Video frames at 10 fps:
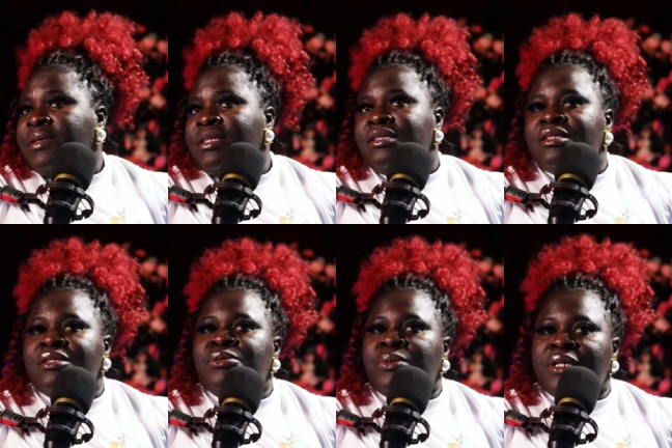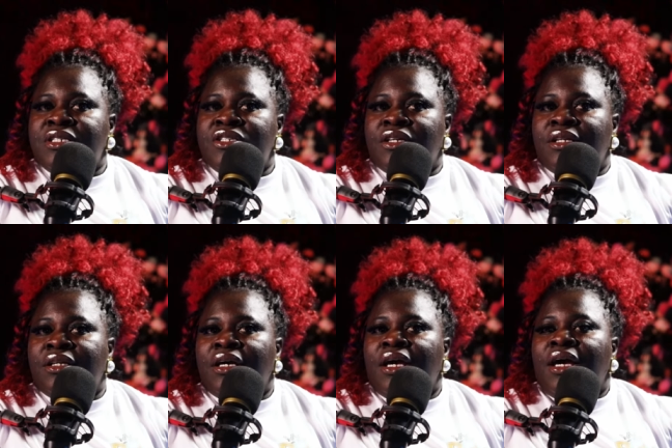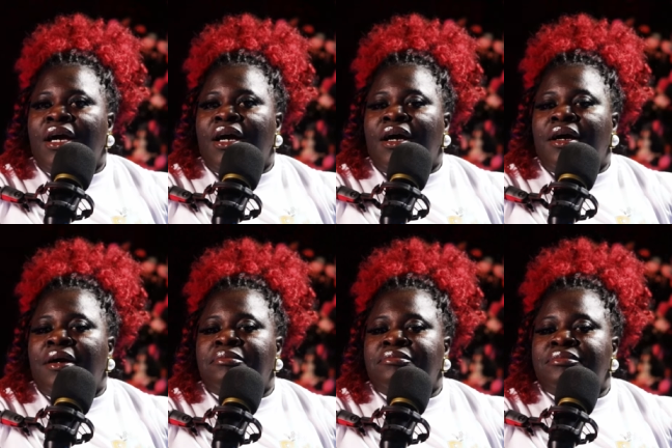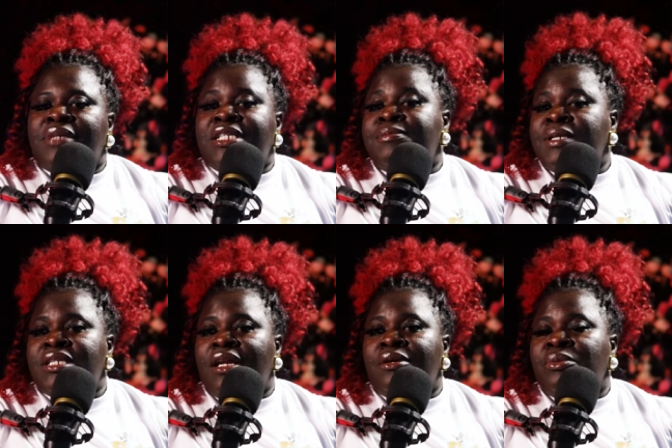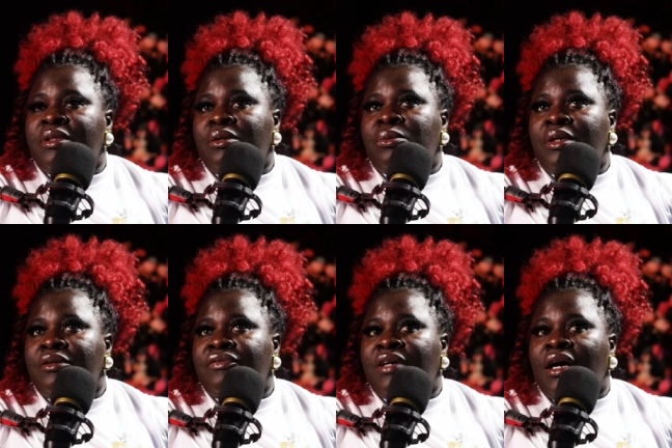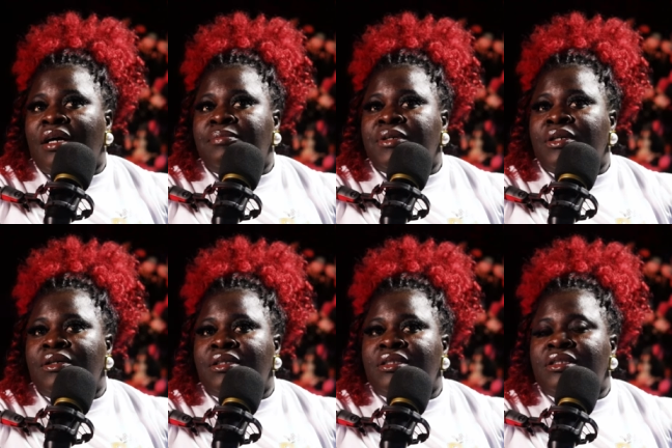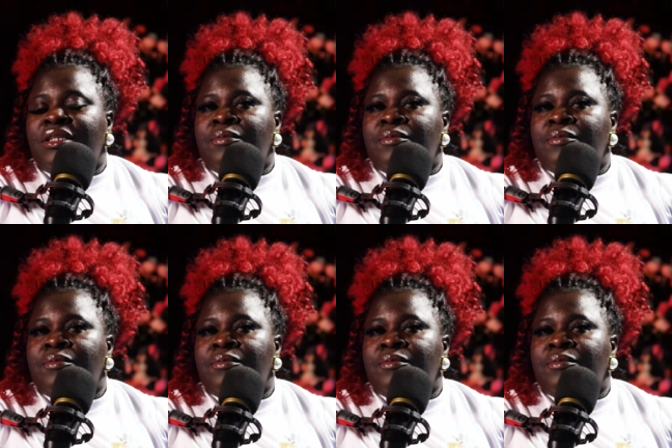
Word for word: be the situation um, especially with the Word of God, because